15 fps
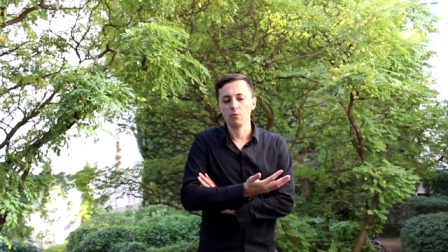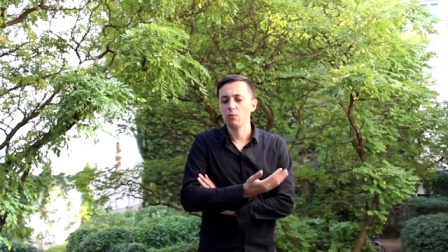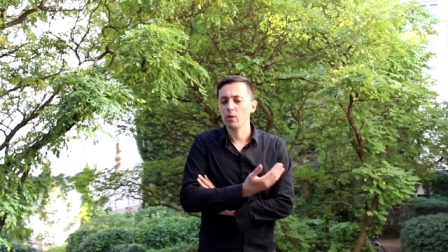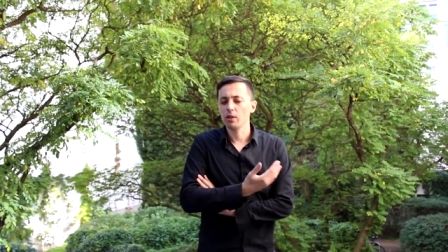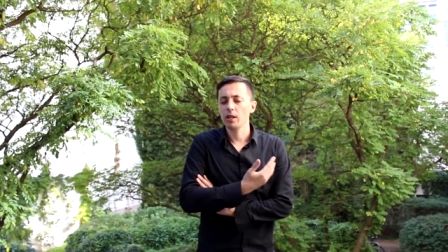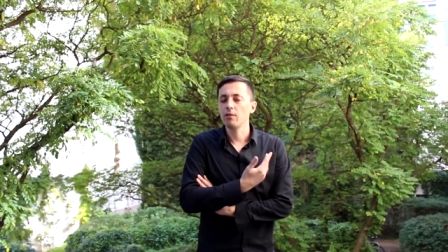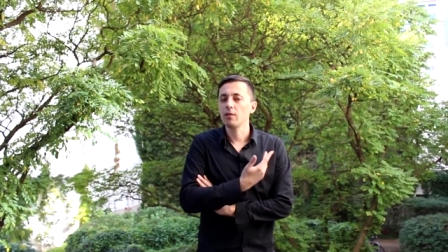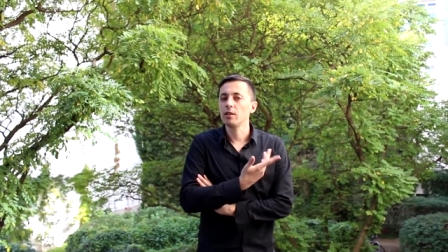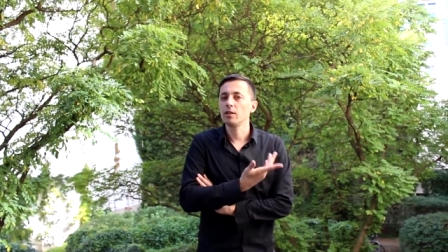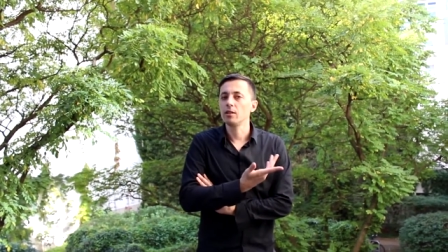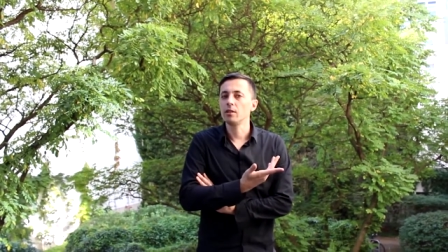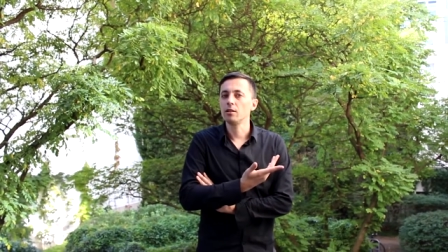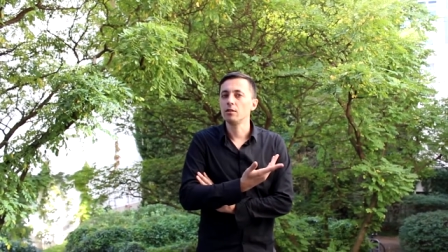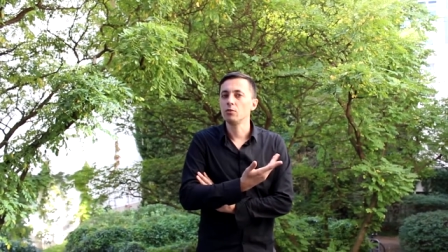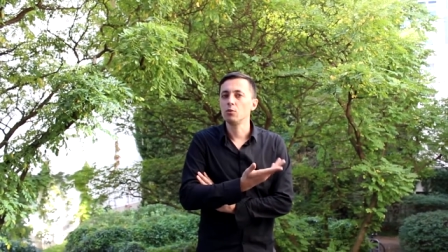whatever
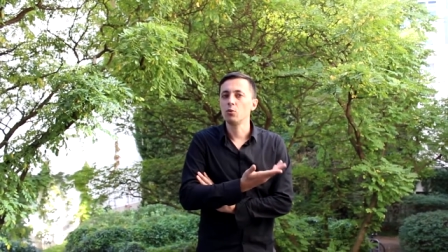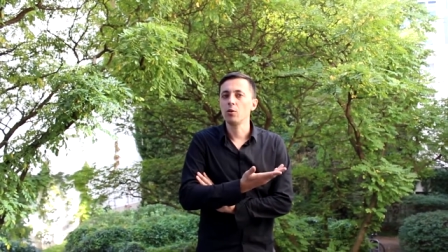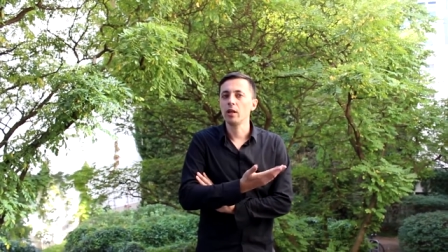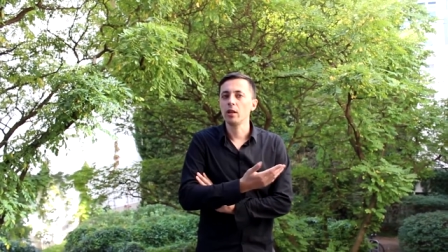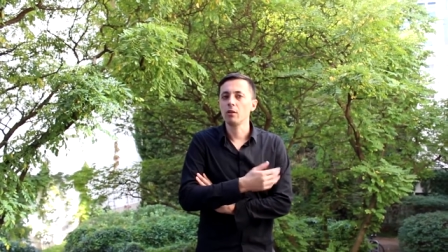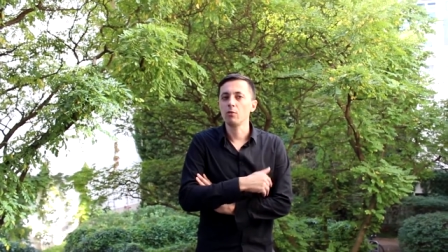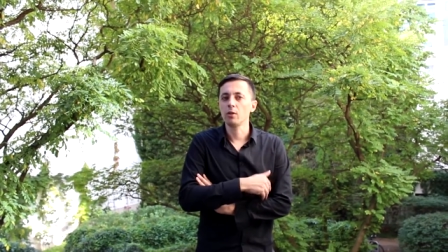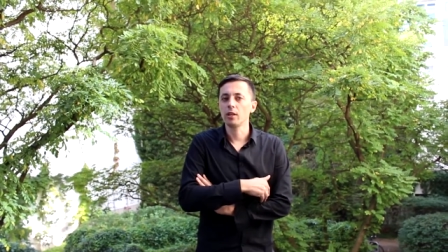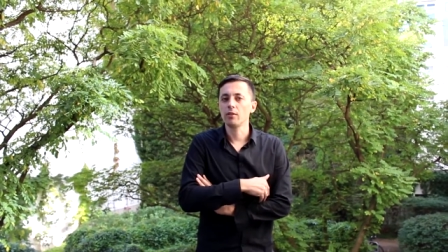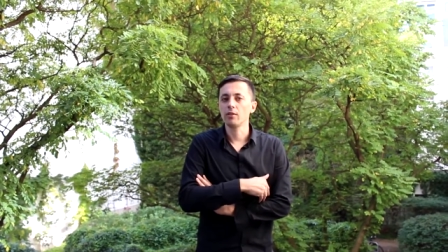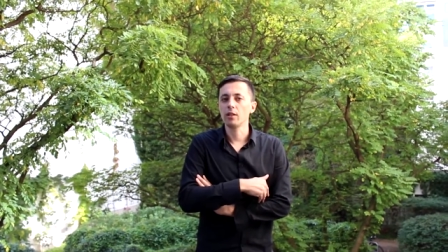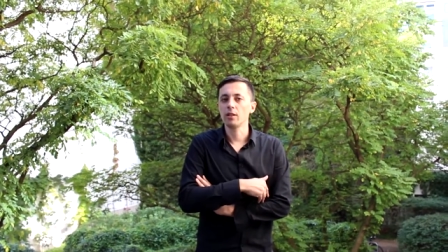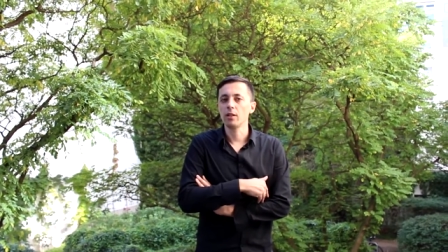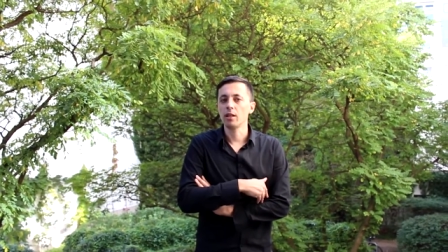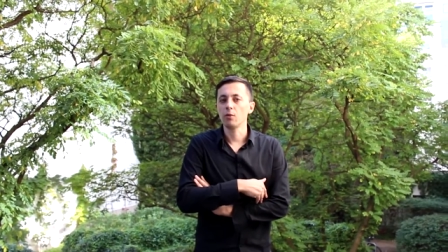they are doing,
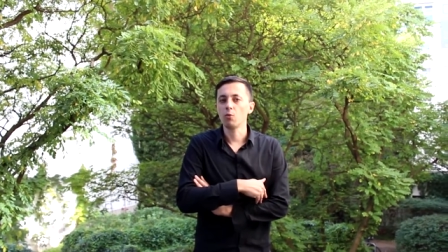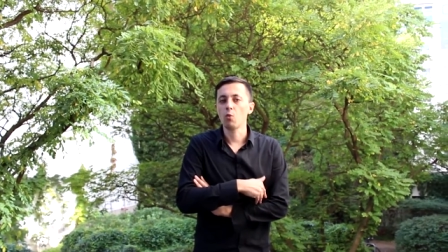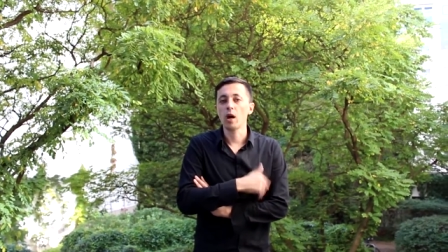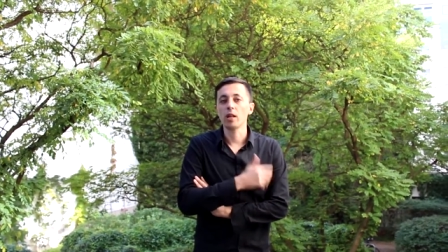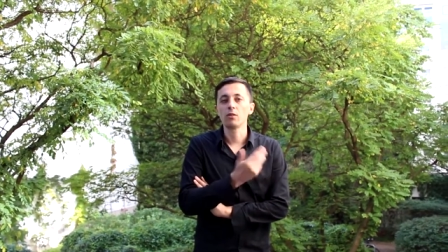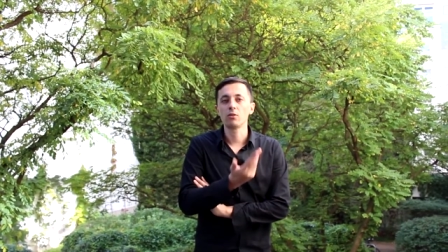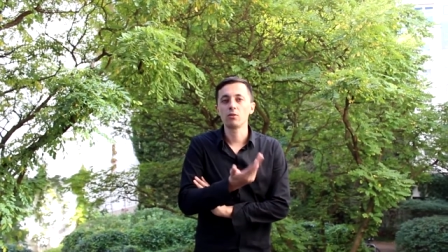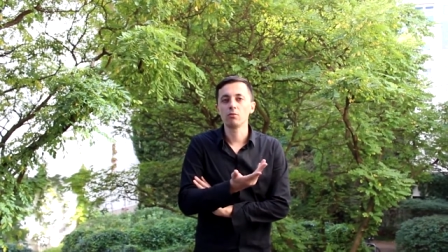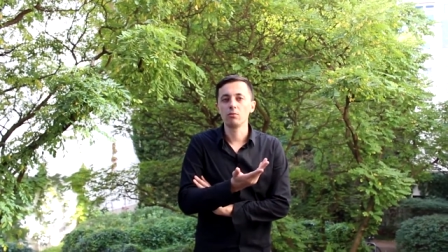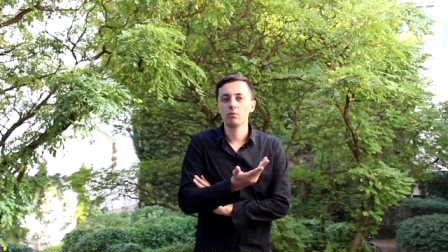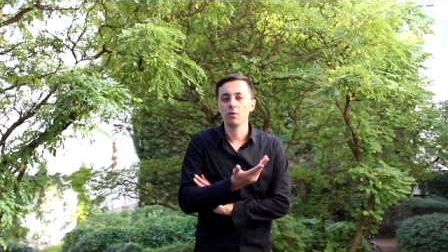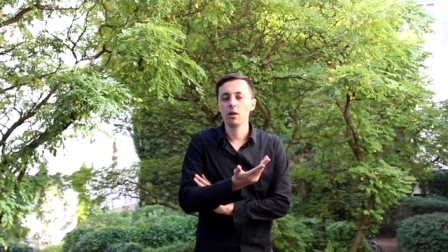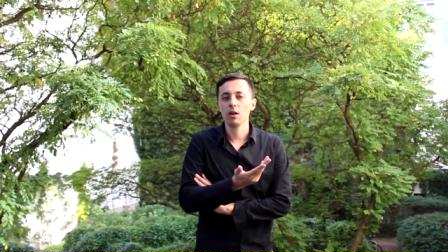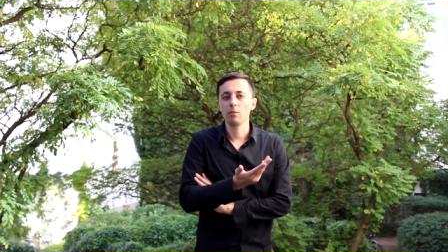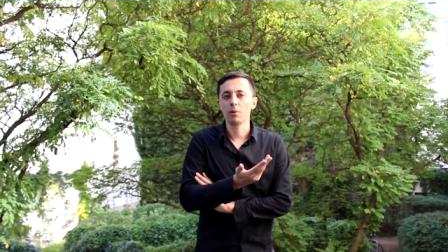whatever they want to
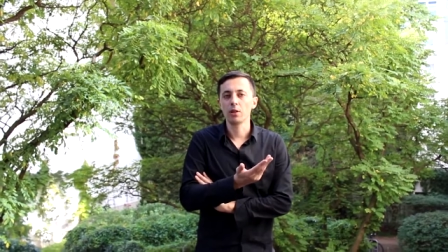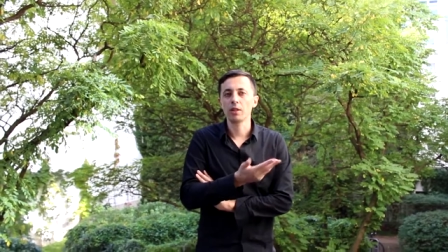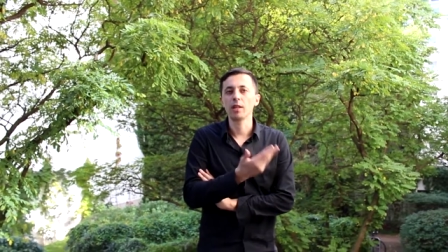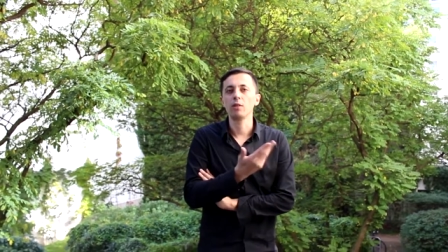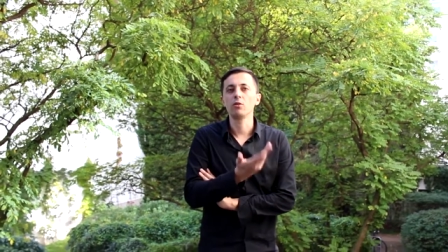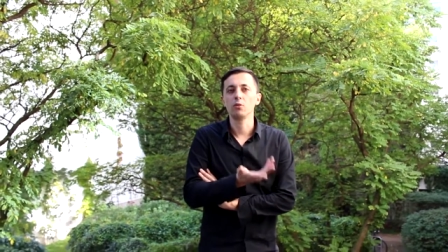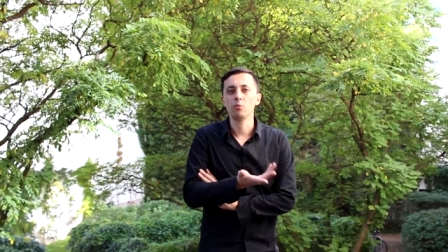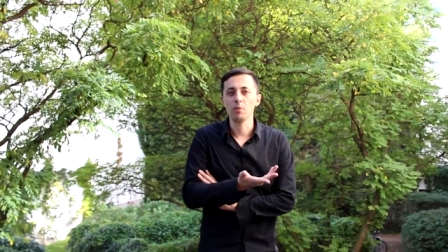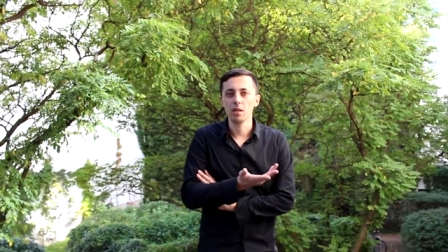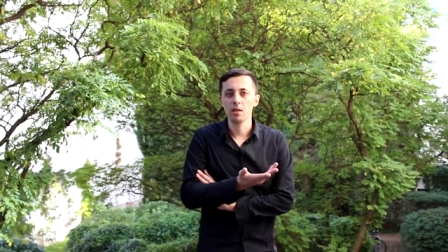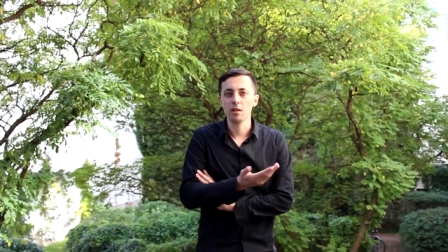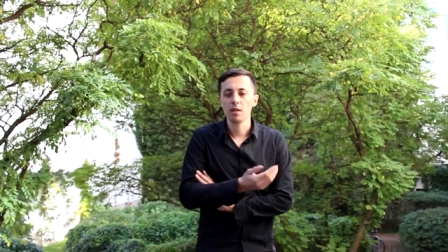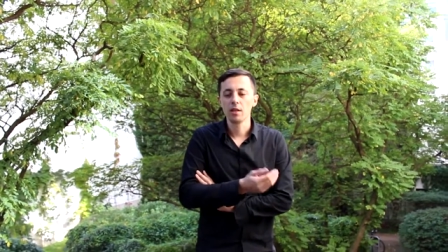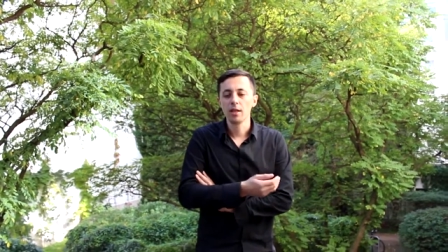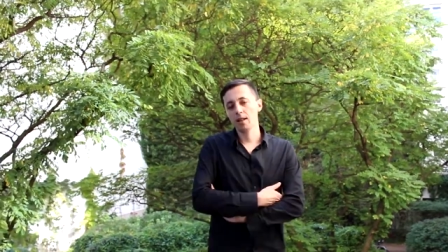uh, pretend to be.